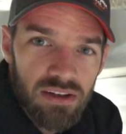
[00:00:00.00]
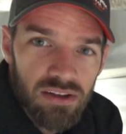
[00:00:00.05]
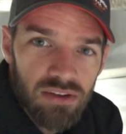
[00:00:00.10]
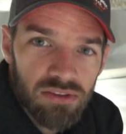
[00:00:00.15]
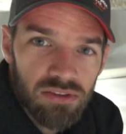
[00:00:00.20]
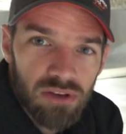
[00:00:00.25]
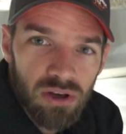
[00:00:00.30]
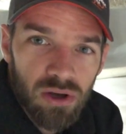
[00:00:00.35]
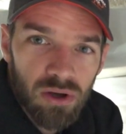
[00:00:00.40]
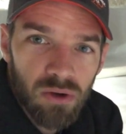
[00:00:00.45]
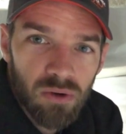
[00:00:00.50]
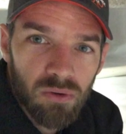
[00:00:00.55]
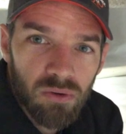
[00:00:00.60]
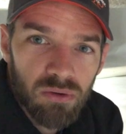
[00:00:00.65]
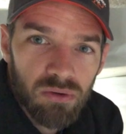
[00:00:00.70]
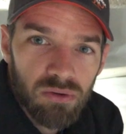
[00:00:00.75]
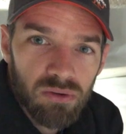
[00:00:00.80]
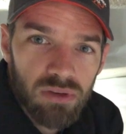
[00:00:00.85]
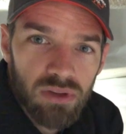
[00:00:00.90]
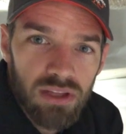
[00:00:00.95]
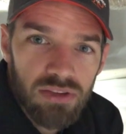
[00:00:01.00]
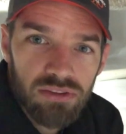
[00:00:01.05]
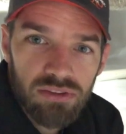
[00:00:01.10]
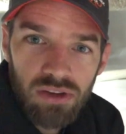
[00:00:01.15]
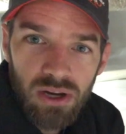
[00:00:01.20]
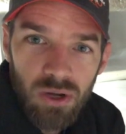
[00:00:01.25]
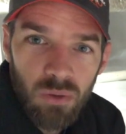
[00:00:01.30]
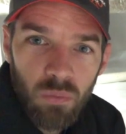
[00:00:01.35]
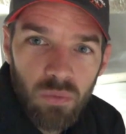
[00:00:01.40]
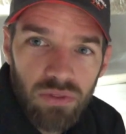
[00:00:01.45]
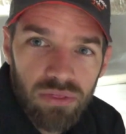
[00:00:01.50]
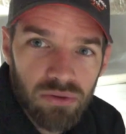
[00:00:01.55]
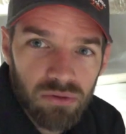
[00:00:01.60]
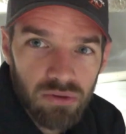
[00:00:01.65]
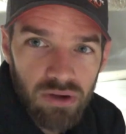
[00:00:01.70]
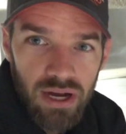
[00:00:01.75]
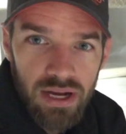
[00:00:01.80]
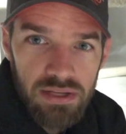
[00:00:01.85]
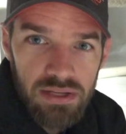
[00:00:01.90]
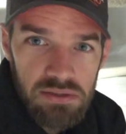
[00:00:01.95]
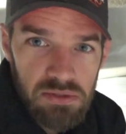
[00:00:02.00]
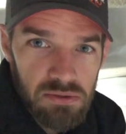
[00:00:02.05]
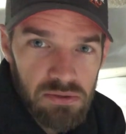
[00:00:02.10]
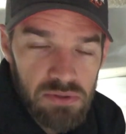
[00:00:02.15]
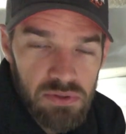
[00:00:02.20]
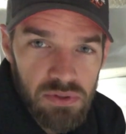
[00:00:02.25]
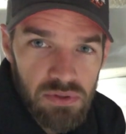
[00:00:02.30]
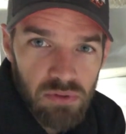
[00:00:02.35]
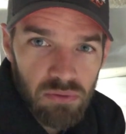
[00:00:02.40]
So let's start with the risers.